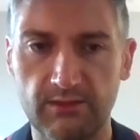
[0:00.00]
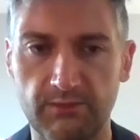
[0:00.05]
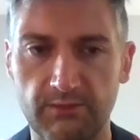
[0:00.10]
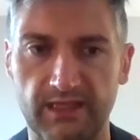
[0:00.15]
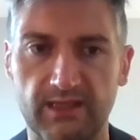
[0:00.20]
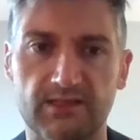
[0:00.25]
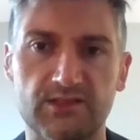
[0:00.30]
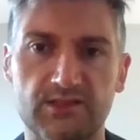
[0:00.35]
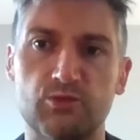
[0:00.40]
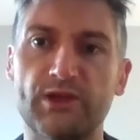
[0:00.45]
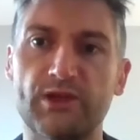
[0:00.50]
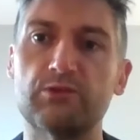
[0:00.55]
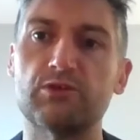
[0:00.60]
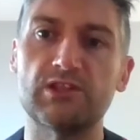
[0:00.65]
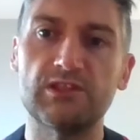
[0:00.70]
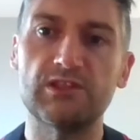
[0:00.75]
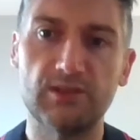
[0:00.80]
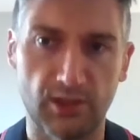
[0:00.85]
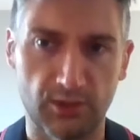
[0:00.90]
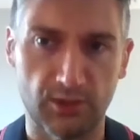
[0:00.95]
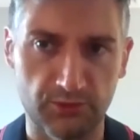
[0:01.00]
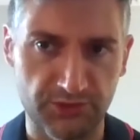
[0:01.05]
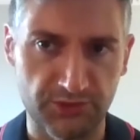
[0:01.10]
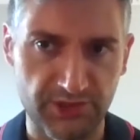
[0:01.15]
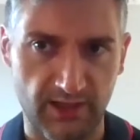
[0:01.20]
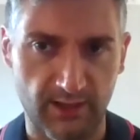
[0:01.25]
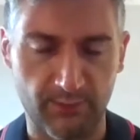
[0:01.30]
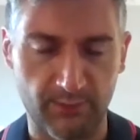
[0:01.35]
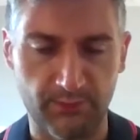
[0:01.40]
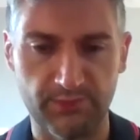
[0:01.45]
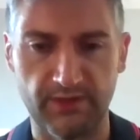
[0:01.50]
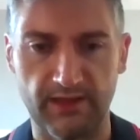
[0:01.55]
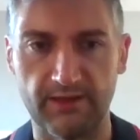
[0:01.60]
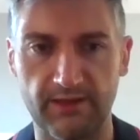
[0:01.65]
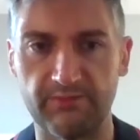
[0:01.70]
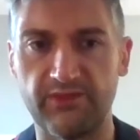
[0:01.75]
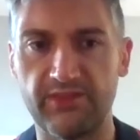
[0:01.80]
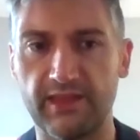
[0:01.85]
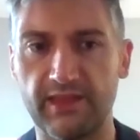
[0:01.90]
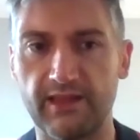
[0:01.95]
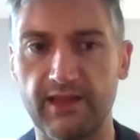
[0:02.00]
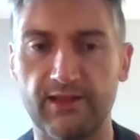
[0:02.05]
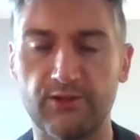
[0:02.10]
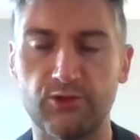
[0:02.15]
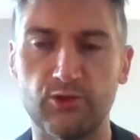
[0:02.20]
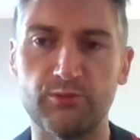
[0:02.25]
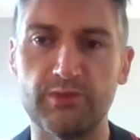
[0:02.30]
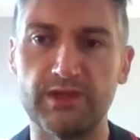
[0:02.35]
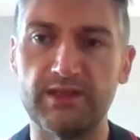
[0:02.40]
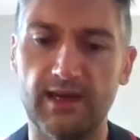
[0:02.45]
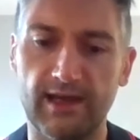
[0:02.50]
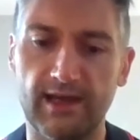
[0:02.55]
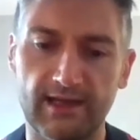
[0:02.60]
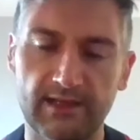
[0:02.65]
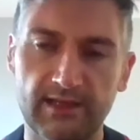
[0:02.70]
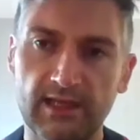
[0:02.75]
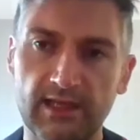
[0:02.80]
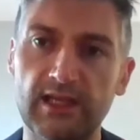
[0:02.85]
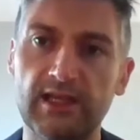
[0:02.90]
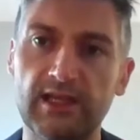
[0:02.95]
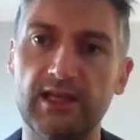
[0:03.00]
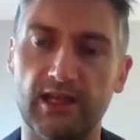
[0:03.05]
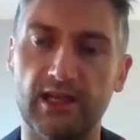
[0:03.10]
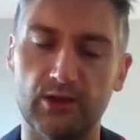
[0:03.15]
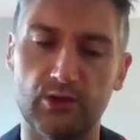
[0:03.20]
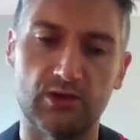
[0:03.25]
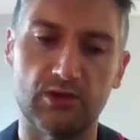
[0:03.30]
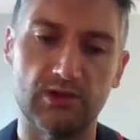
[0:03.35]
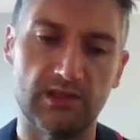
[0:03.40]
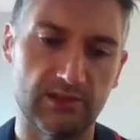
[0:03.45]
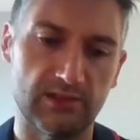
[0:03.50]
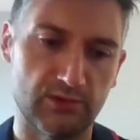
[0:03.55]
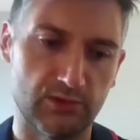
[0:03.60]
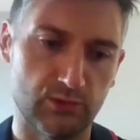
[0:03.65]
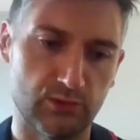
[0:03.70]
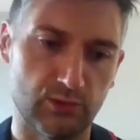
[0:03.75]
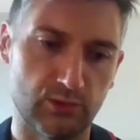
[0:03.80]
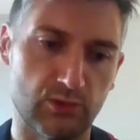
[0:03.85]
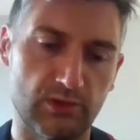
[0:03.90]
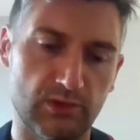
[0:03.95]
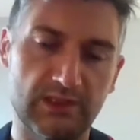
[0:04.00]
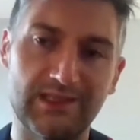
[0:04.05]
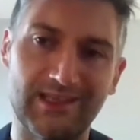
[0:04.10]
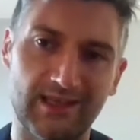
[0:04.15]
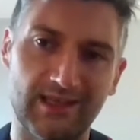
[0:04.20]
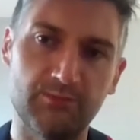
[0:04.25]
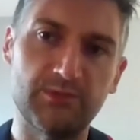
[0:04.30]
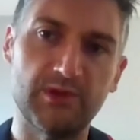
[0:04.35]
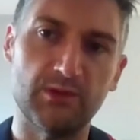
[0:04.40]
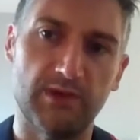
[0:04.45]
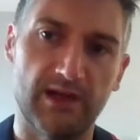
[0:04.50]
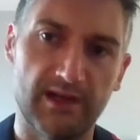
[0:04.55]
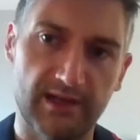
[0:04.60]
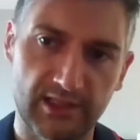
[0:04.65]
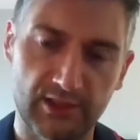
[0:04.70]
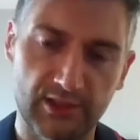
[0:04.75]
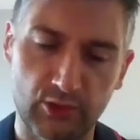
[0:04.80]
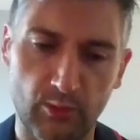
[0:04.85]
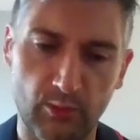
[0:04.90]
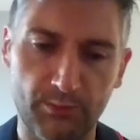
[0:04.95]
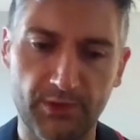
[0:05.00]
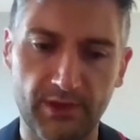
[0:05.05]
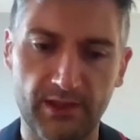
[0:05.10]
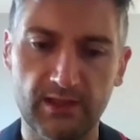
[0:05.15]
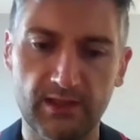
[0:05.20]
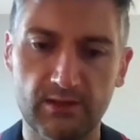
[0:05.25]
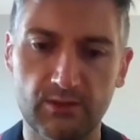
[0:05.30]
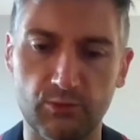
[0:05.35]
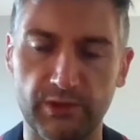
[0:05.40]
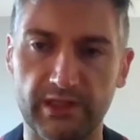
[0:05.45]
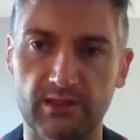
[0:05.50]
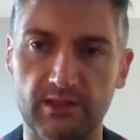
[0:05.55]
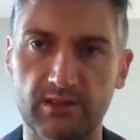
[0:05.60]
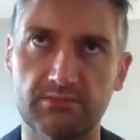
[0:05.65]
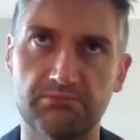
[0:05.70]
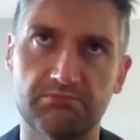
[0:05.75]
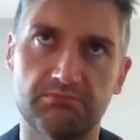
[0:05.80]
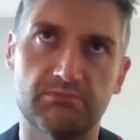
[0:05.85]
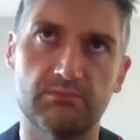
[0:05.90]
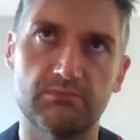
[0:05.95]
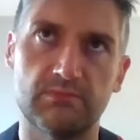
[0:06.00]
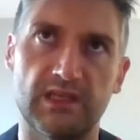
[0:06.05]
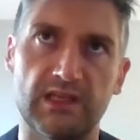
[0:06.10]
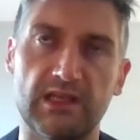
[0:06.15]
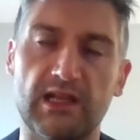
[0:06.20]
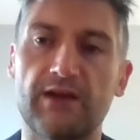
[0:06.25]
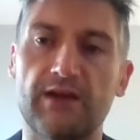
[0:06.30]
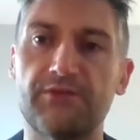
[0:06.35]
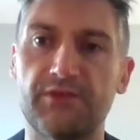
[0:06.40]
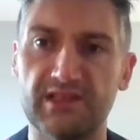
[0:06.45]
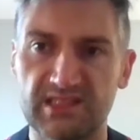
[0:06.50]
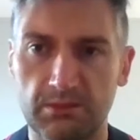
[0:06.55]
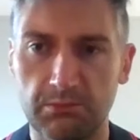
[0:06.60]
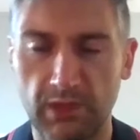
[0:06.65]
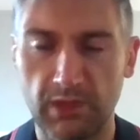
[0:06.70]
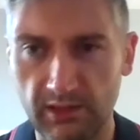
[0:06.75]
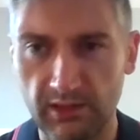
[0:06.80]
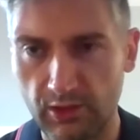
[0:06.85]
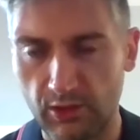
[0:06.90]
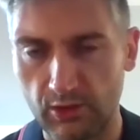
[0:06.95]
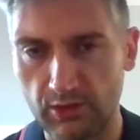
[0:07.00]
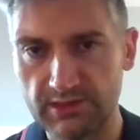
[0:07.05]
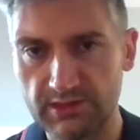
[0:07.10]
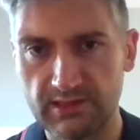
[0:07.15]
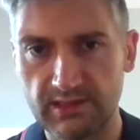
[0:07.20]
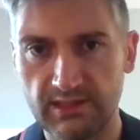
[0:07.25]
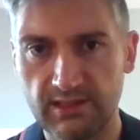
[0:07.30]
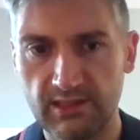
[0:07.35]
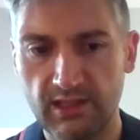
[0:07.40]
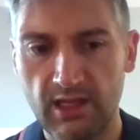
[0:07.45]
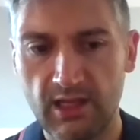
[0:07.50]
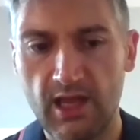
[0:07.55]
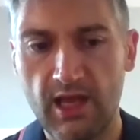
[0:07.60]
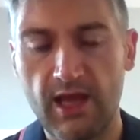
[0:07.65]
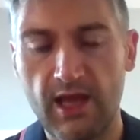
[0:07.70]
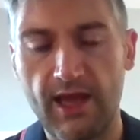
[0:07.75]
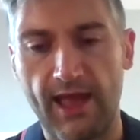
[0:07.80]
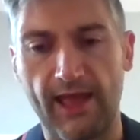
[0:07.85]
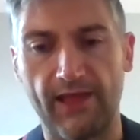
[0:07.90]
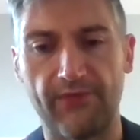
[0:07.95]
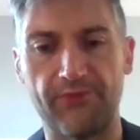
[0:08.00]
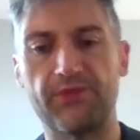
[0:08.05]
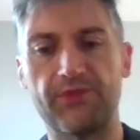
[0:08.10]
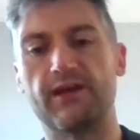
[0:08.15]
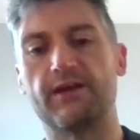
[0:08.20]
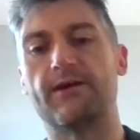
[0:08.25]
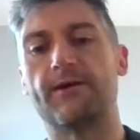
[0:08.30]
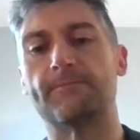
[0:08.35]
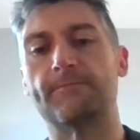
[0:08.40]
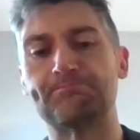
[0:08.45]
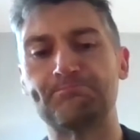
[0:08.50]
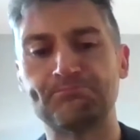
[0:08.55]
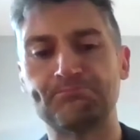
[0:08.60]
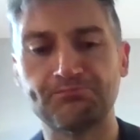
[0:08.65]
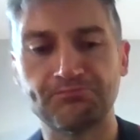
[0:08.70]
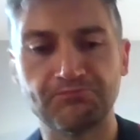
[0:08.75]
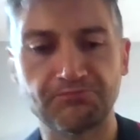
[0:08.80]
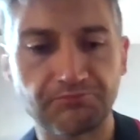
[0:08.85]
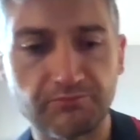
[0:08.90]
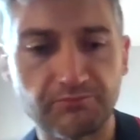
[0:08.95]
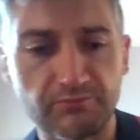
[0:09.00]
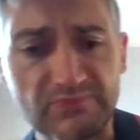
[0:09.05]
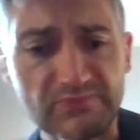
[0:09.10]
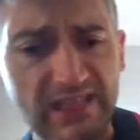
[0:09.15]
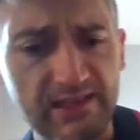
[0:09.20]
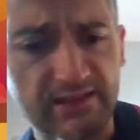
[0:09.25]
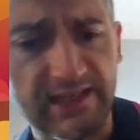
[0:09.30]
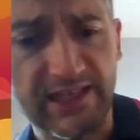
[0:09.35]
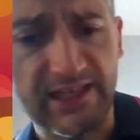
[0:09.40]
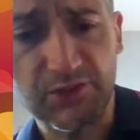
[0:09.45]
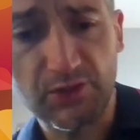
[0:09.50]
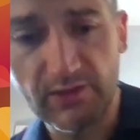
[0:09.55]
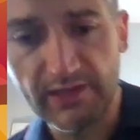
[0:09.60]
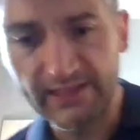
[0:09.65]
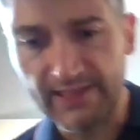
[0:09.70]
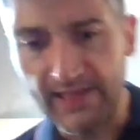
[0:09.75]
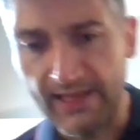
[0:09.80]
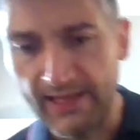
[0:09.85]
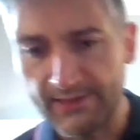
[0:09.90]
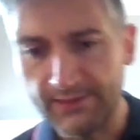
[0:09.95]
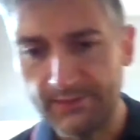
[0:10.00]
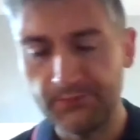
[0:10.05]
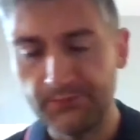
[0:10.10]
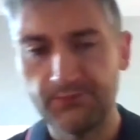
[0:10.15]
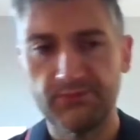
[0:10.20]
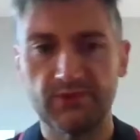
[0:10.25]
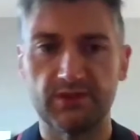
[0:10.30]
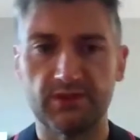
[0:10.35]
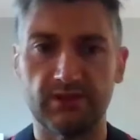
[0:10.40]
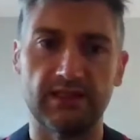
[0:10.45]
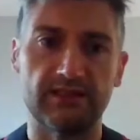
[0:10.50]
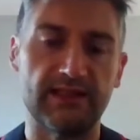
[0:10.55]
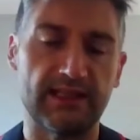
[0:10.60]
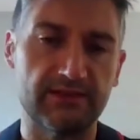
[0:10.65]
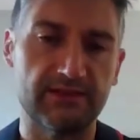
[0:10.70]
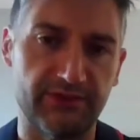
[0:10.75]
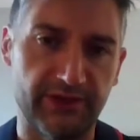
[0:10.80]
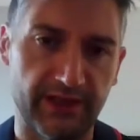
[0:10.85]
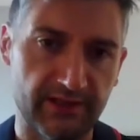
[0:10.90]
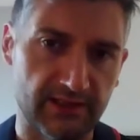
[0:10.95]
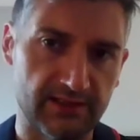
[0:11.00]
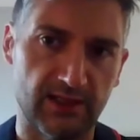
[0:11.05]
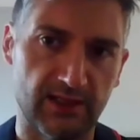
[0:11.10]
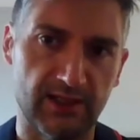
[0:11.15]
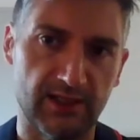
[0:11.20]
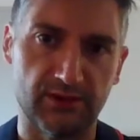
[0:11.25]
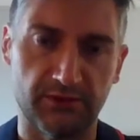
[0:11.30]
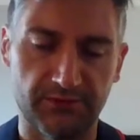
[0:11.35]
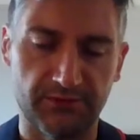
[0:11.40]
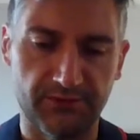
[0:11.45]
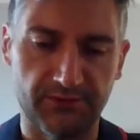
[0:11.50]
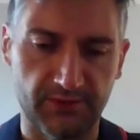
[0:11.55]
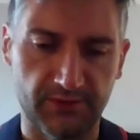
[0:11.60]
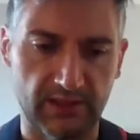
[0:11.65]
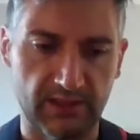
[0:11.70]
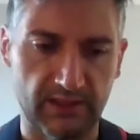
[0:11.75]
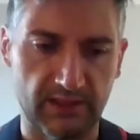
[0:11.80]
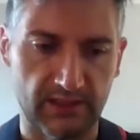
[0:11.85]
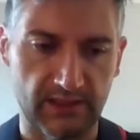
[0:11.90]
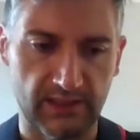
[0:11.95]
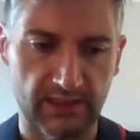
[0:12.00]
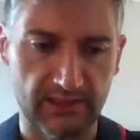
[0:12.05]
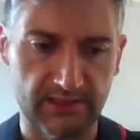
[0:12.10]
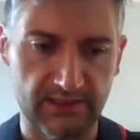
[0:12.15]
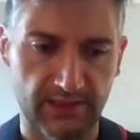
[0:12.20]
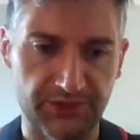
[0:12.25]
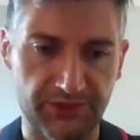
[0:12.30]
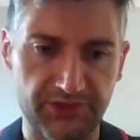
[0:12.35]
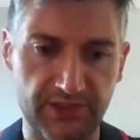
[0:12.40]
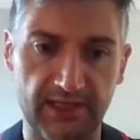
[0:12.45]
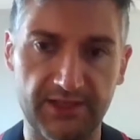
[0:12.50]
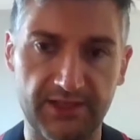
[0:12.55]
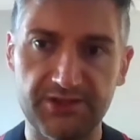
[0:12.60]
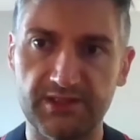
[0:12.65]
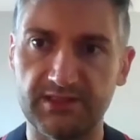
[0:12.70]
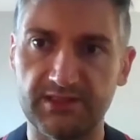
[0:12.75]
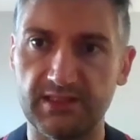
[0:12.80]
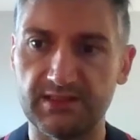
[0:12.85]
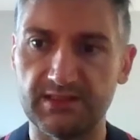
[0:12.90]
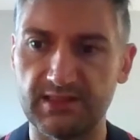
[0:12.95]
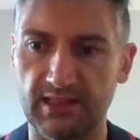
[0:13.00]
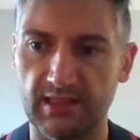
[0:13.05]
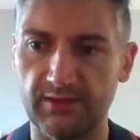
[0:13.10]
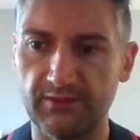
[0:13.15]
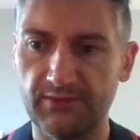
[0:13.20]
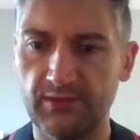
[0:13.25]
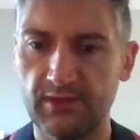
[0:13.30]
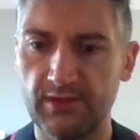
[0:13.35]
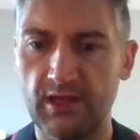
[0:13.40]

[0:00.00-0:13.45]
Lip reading: because we couldn't close shop. Everything had to be done in order to keep the market open with enough reasonable cost. And not only that, that created a lot of, let's say, challenges itself.